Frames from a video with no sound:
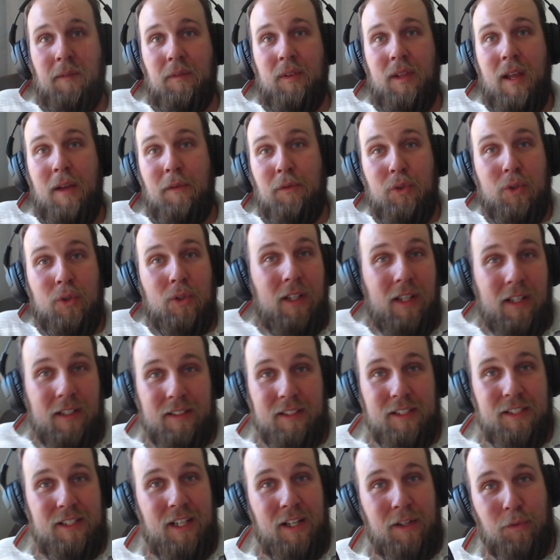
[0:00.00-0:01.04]
If you like
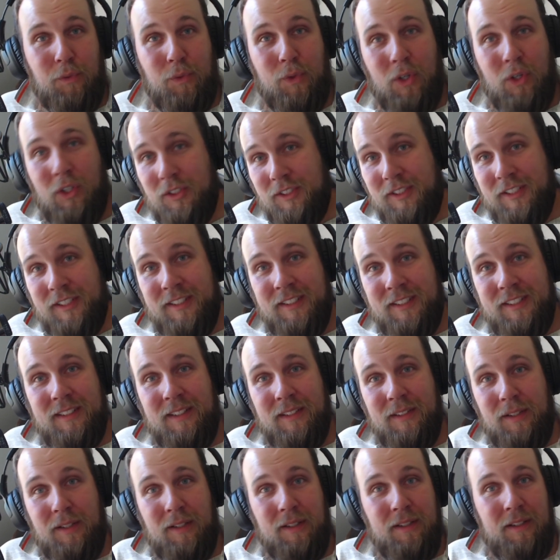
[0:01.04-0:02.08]
this kind of content,
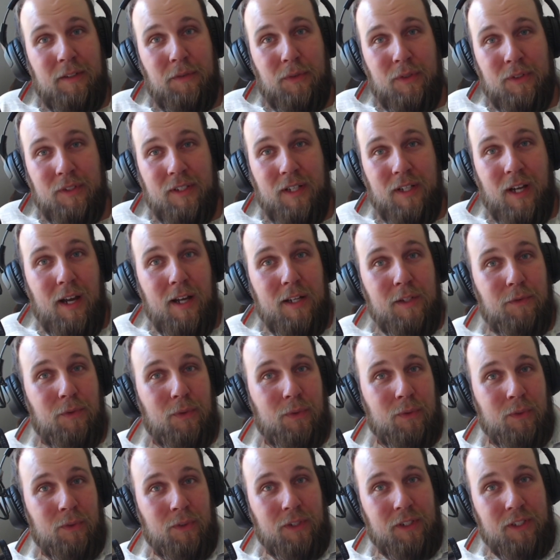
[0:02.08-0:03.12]
different guides
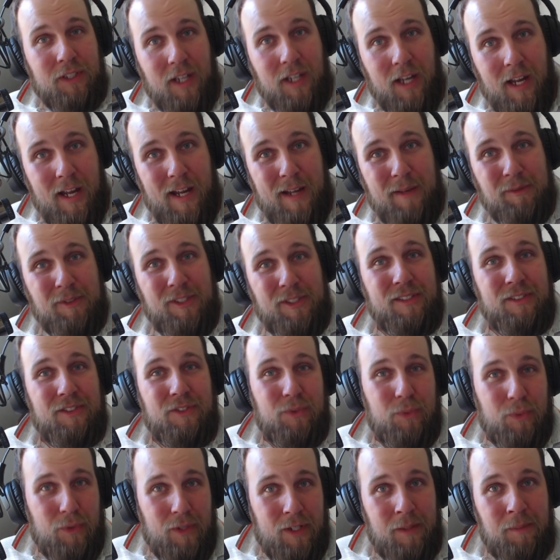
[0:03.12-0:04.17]
for games or the
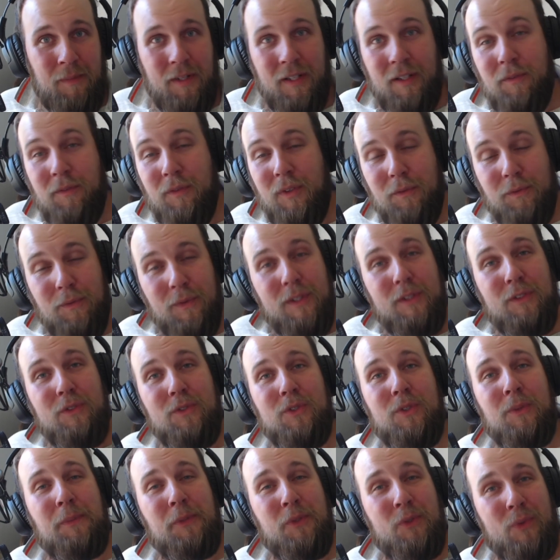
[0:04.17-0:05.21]
streaming, feel free to
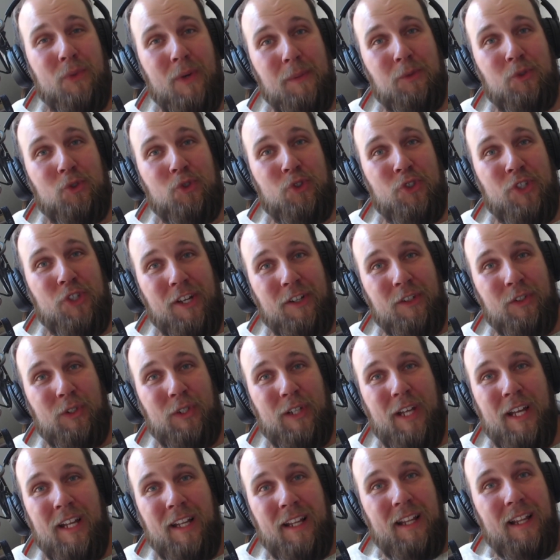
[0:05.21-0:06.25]
subscribe to the channel
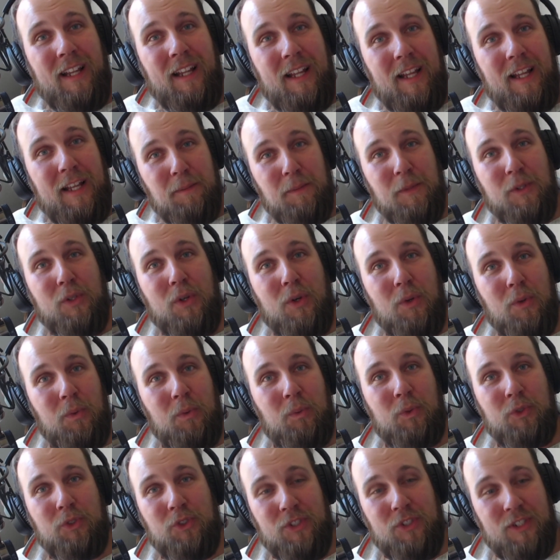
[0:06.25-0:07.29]
and let me know
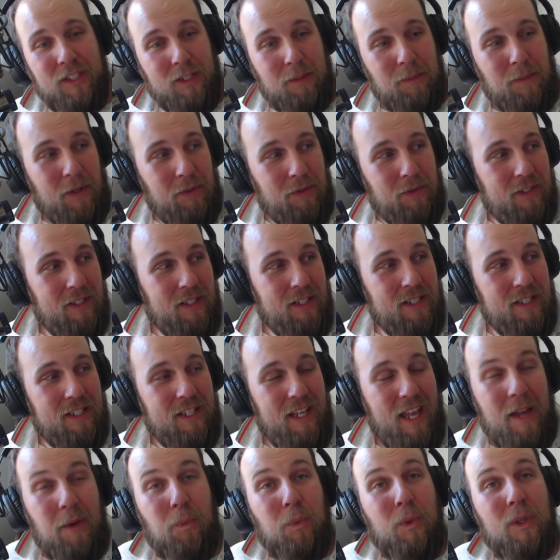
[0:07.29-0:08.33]
what you think about this
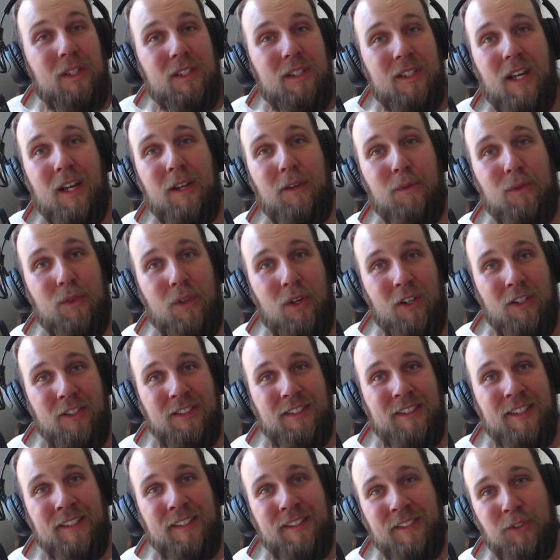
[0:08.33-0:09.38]
and what kind of
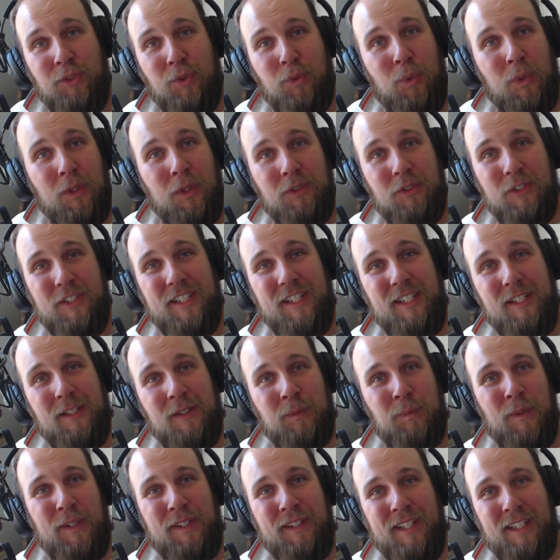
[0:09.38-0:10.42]
content you want to see in
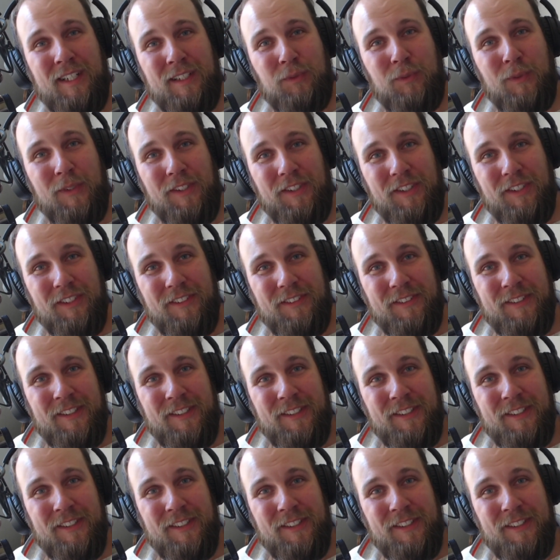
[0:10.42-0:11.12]
my next video.